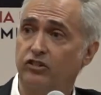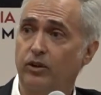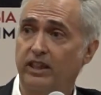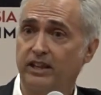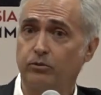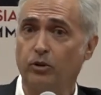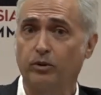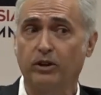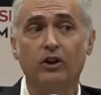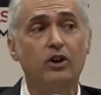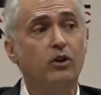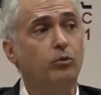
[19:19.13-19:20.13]
So I think what we
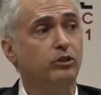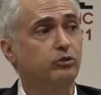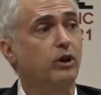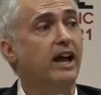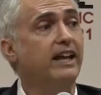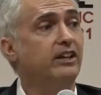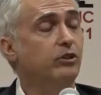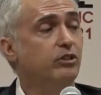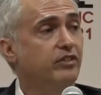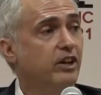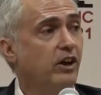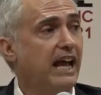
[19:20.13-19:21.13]
will try and do
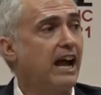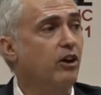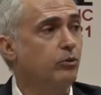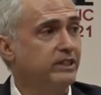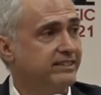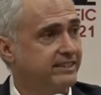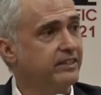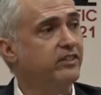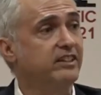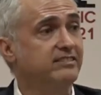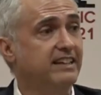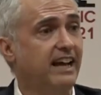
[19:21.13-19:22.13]
is figure out how do we
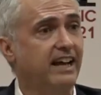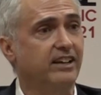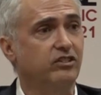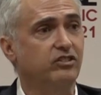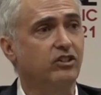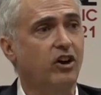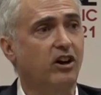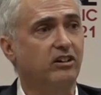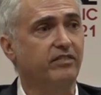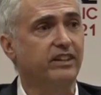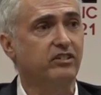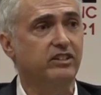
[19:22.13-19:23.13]
synthesize
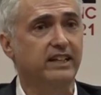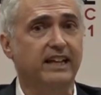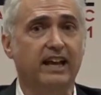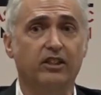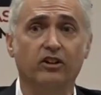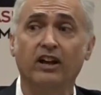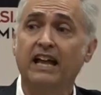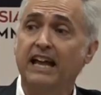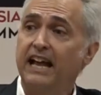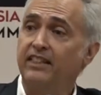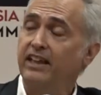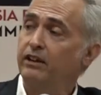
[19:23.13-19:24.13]
all of this together
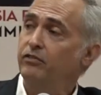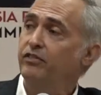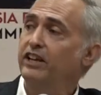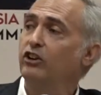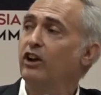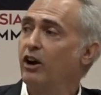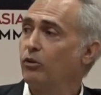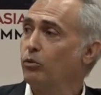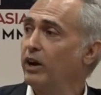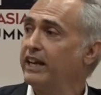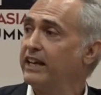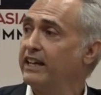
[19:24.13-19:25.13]
and then figure out
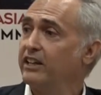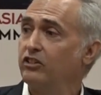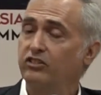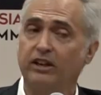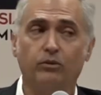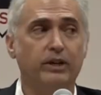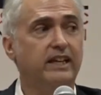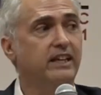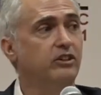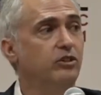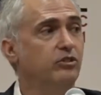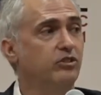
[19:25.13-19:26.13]
what it is that we
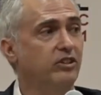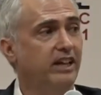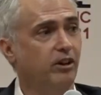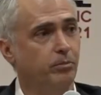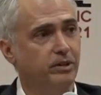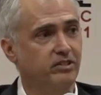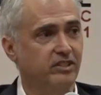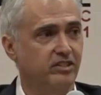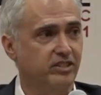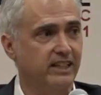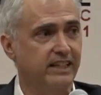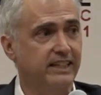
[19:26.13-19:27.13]
can do so that our
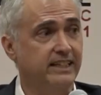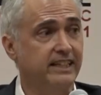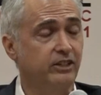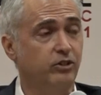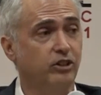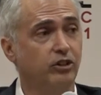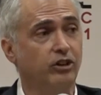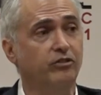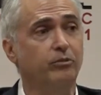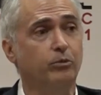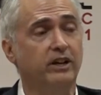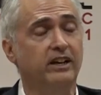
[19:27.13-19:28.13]
businesses can continue to learn
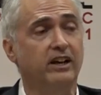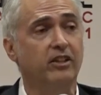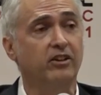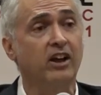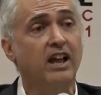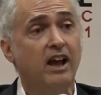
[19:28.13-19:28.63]
from one another,